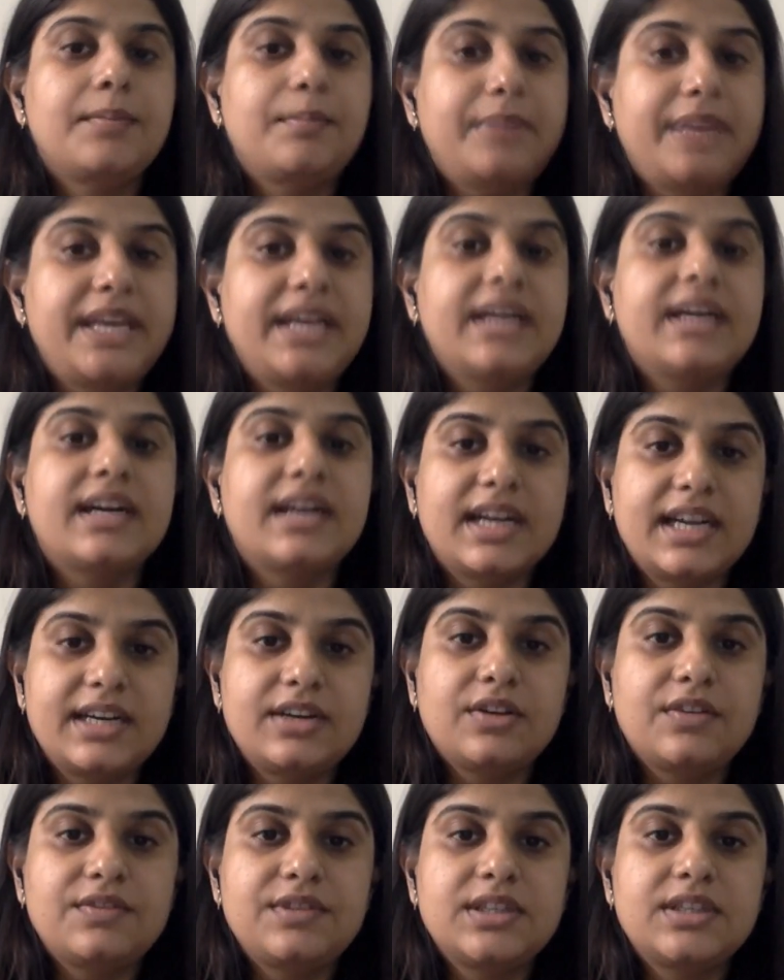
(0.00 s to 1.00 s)
being ahead
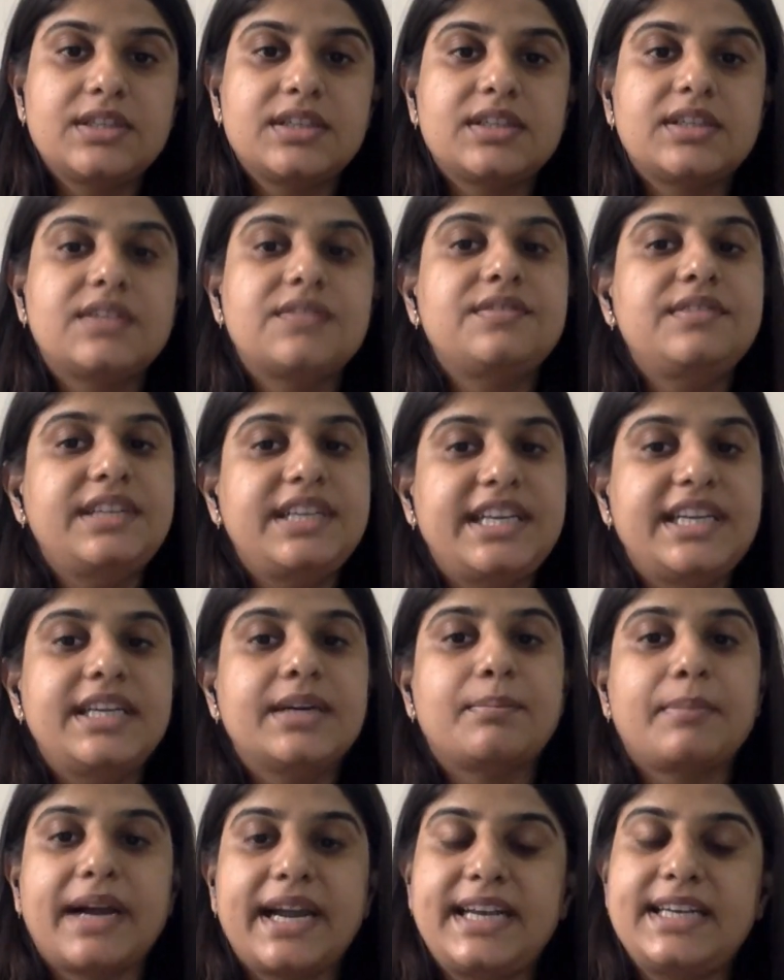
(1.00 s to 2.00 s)
of the curve need a
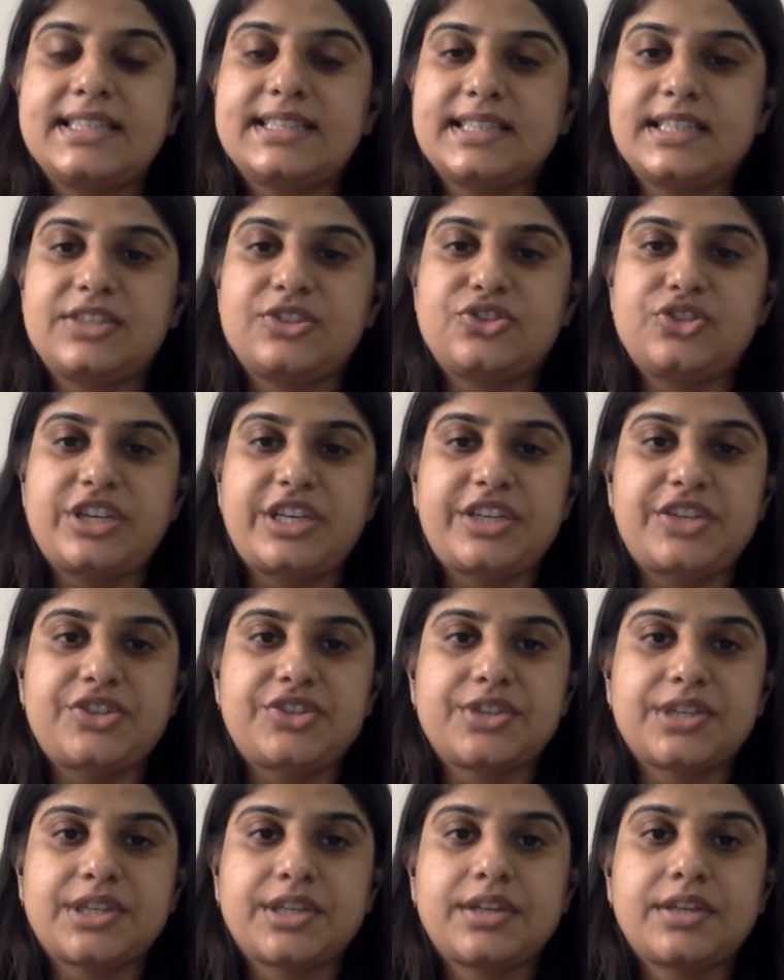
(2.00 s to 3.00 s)
mindset
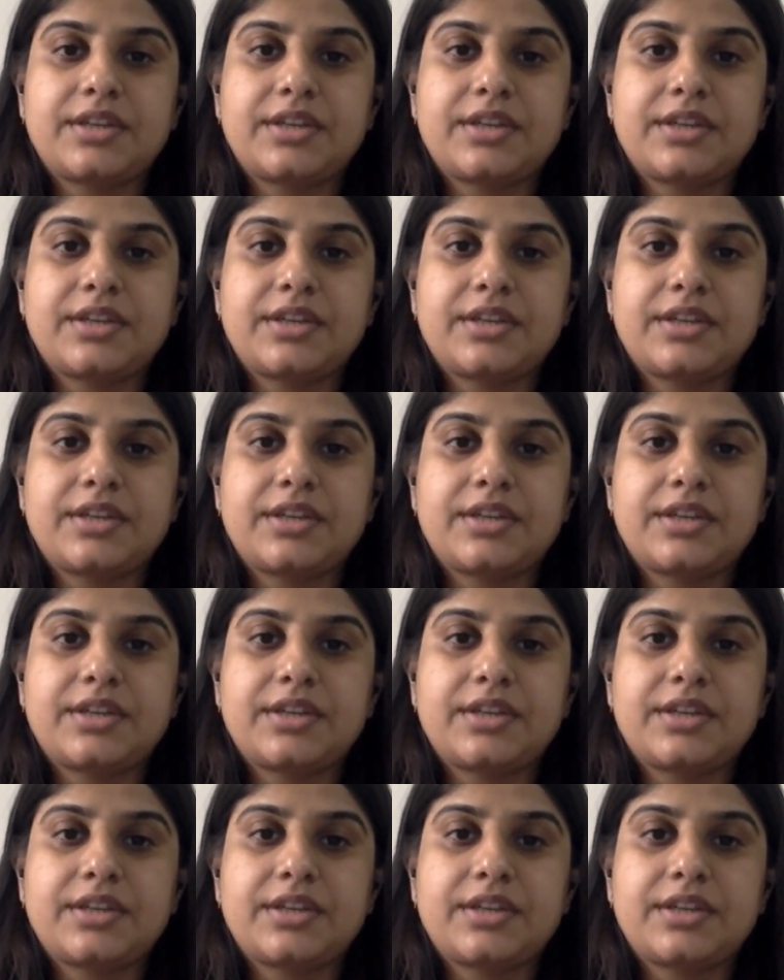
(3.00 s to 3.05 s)
change.